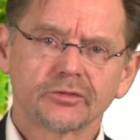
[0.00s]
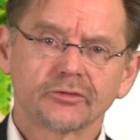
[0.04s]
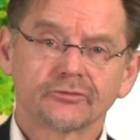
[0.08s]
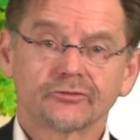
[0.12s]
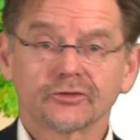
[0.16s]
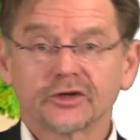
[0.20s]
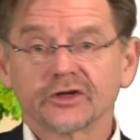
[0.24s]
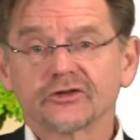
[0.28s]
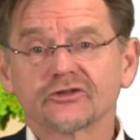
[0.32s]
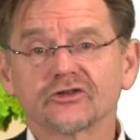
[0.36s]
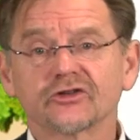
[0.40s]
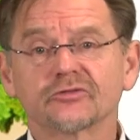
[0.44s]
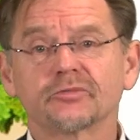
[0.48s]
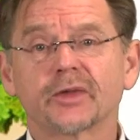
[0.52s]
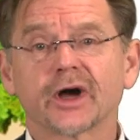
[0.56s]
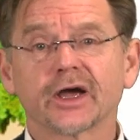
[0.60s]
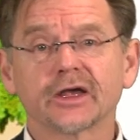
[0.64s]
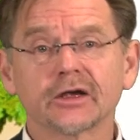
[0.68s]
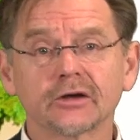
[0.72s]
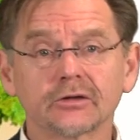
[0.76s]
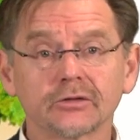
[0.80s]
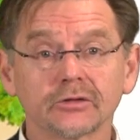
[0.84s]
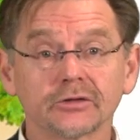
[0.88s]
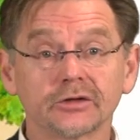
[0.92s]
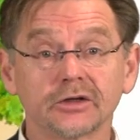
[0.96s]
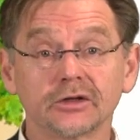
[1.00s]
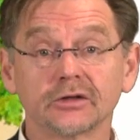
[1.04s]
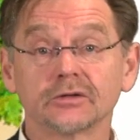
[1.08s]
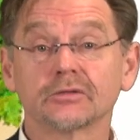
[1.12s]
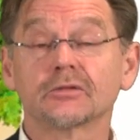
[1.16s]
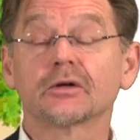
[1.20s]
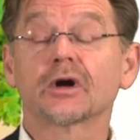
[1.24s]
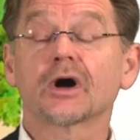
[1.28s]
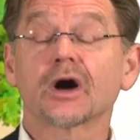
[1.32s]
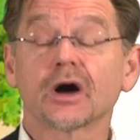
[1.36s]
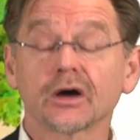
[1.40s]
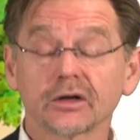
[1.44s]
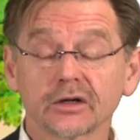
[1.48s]
for instance by including
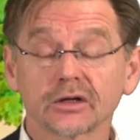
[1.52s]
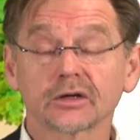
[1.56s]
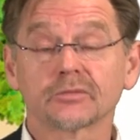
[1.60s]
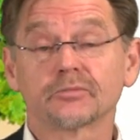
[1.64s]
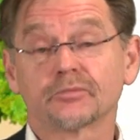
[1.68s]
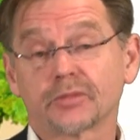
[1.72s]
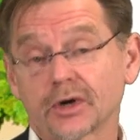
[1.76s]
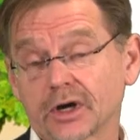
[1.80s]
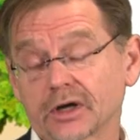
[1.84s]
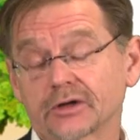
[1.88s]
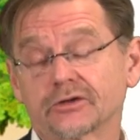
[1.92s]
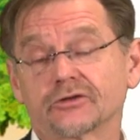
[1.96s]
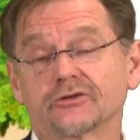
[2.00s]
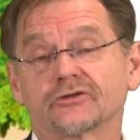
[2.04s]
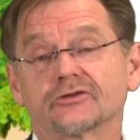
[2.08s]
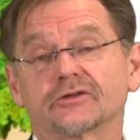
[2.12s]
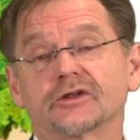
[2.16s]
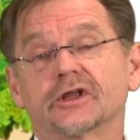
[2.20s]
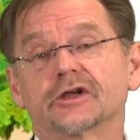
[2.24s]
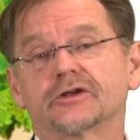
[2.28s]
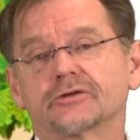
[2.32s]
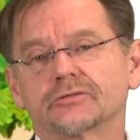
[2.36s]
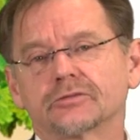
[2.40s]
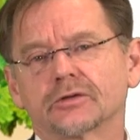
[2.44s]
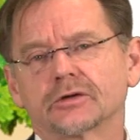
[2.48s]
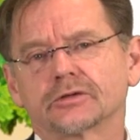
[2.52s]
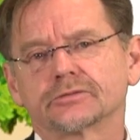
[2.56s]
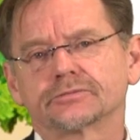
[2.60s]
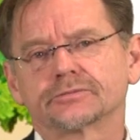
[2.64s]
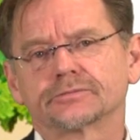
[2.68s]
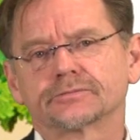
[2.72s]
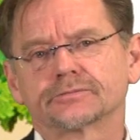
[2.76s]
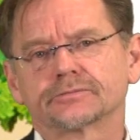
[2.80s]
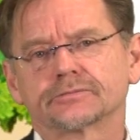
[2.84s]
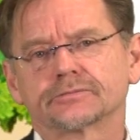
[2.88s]
other partners later on.